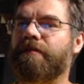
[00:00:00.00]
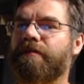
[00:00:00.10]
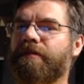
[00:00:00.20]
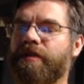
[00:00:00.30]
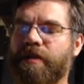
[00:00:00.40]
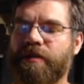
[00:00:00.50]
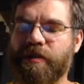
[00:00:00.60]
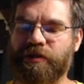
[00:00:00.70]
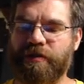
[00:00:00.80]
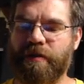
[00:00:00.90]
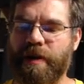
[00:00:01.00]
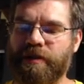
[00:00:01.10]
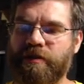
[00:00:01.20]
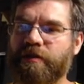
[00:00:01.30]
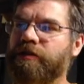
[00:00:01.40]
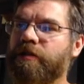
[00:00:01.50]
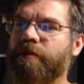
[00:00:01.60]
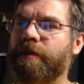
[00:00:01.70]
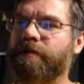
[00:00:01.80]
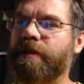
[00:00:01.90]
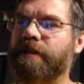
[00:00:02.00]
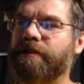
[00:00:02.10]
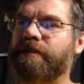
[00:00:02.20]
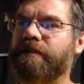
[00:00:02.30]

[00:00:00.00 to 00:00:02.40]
You stream on YouTube or Twitch?